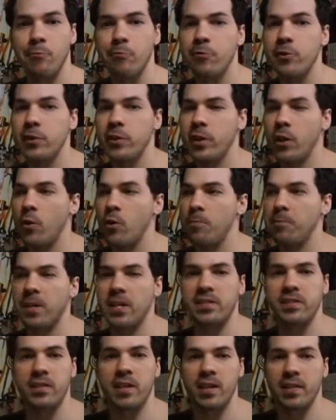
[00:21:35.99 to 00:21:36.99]
really hope
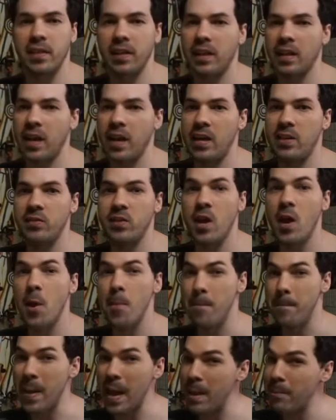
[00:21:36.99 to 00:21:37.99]
that's not the case.
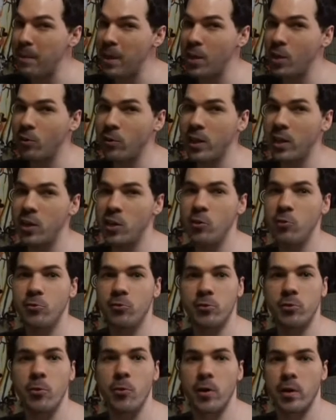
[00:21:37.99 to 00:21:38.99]
Maybe he'll get a new
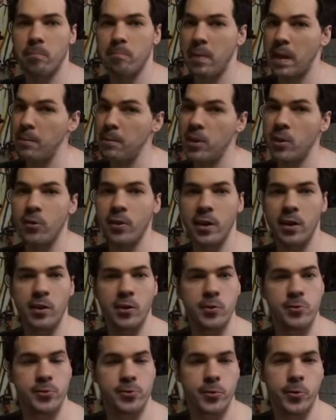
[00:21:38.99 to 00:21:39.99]
sword. Maybe he'll get a
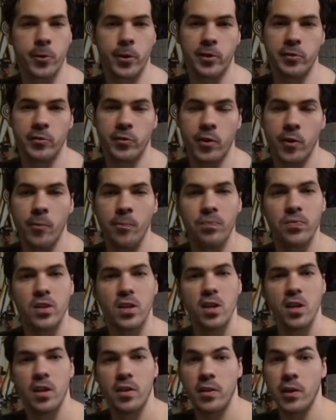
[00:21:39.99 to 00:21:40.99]
new sword. So
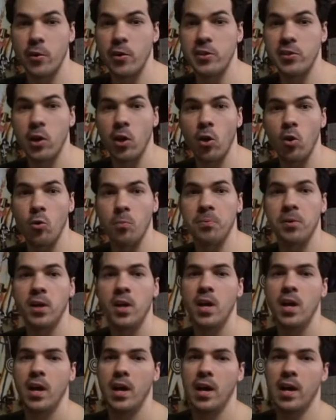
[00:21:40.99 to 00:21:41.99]
there is hope.
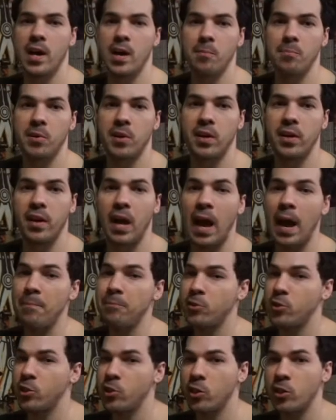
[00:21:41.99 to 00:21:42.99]
But
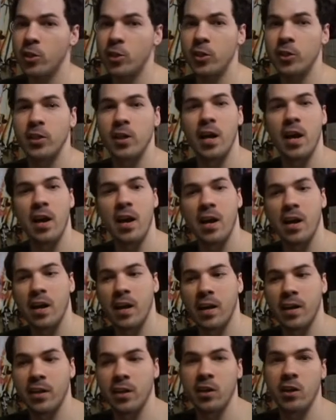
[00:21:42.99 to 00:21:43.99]
I'm
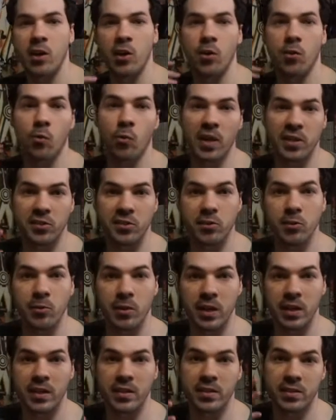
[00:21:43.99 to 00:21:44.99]
sure, you know,
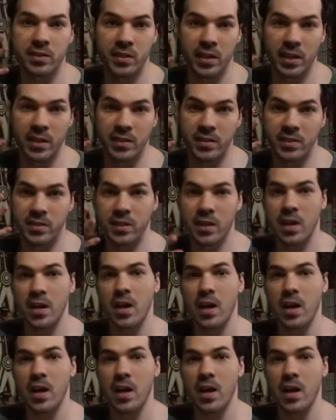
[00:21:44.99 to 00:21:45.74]
Watsuki is